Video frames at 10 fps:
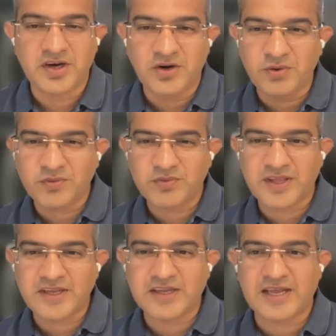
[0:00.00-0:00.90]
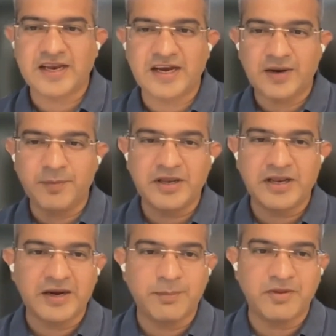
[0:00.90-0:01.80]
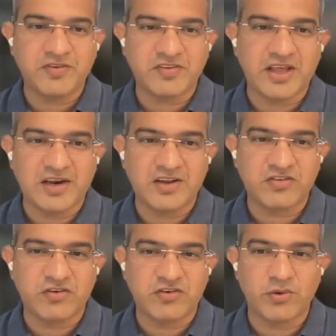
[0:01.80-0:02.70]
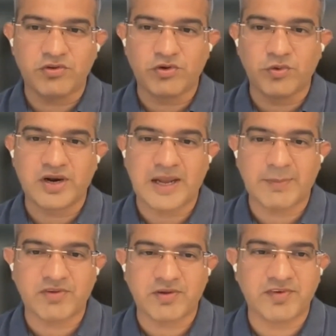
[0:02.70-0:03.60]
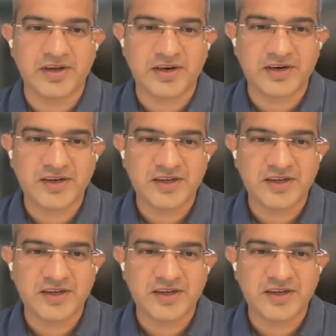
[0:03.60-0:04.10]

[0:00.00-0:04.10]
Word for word: do you think an admin and business analyst roles overlap somewhere